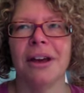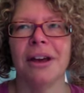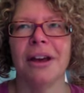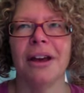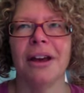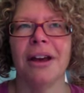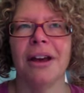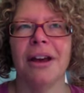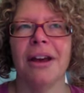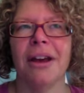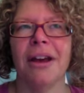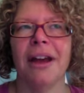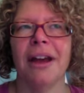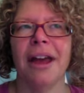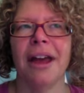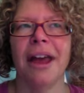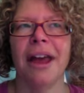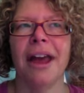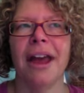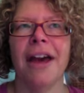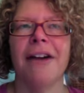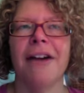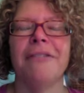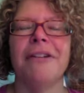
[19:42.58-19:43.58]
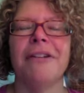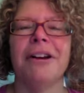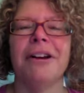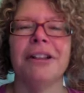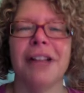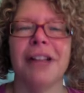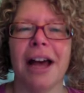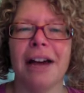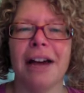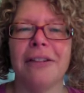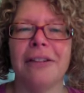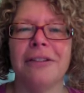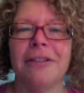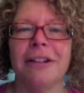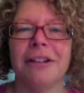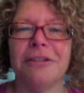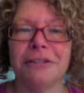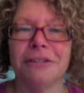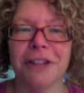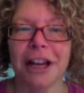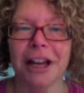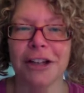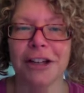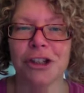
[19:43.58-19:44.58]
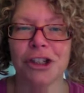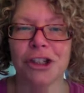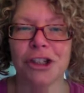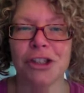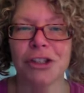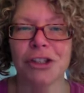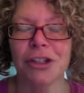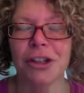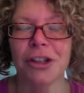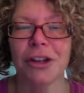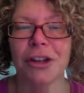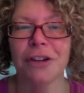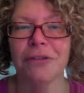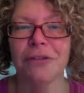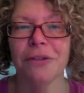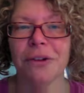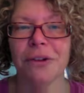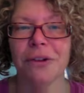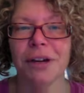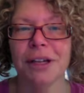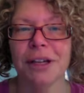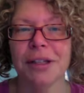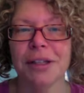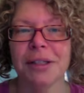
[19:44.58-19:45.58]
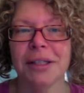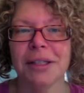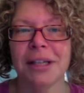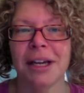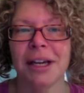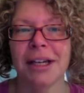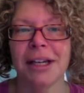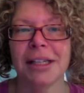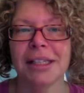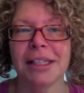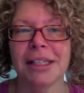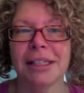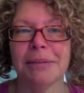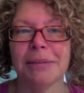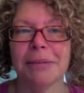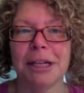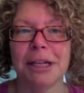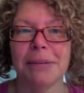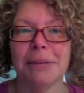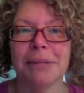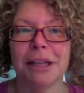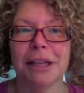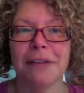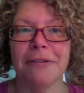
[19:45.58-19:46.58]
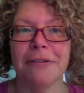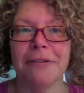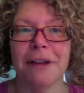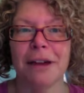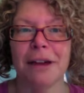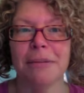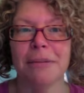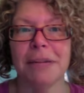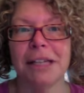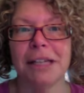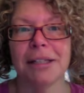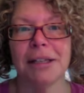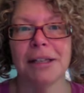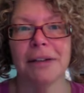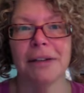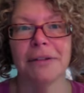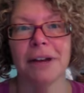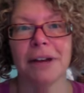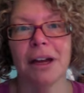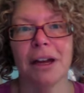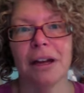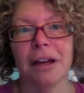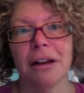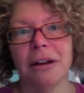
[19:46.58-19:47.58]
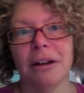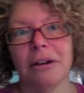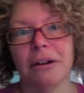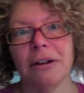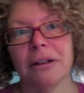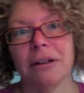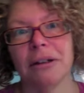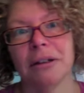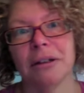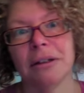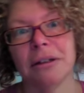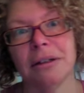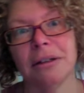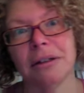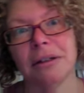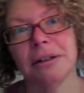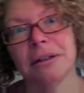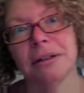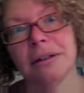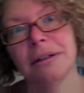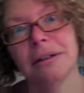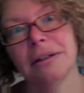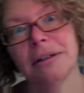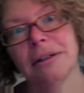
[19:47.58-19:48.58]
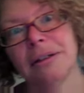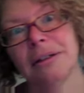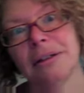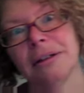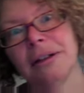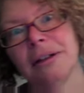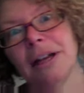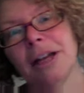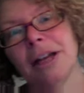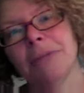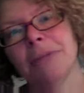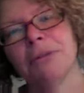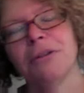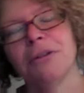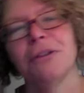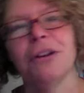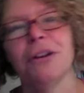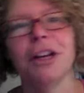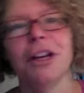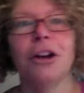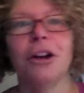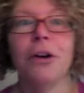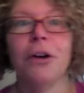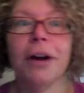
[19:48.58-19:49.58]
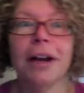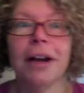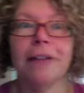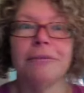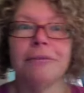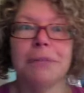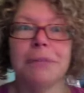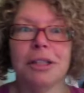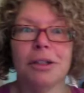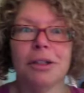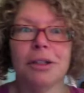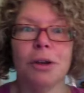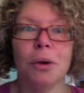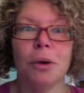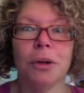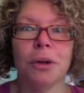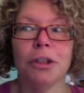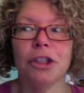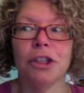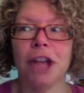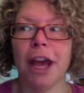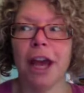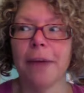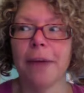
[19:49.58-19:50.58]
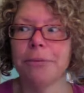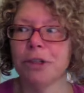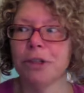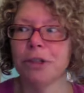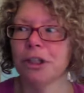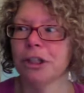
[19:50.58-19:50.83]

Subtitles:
have a lot of inflection to their voice. Sometimes I find myself kind of going, and before you know it, I've missed a whole chapter.